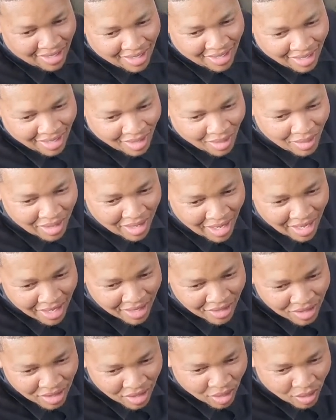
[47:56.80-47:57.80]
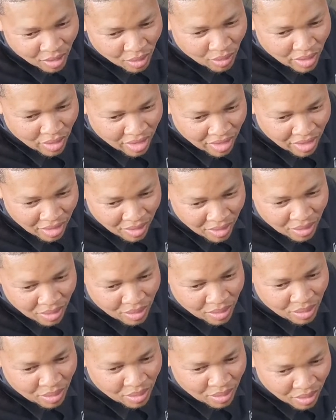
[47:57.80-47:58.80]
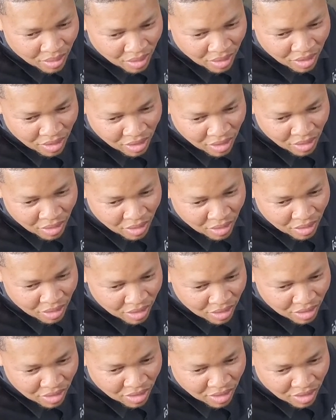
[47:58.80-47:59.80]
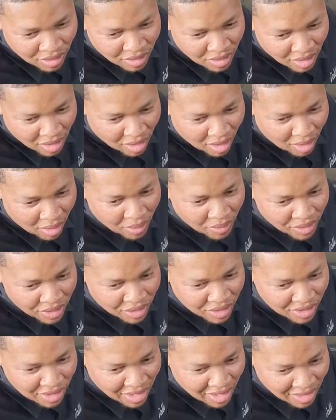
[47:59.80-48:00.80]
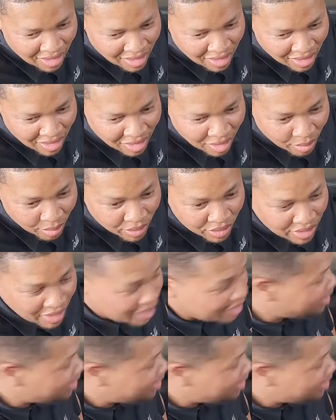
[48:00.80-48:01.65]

Okay, so what do you use on the seat to protect?